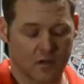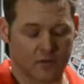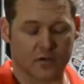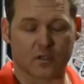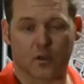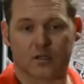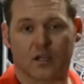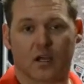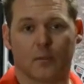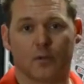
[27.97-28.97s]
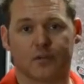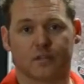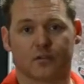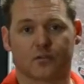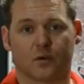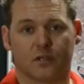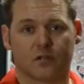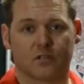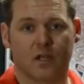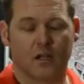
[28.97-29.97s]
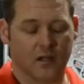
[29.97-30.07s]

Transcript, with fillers: First, I want to talk about the tilt trailers.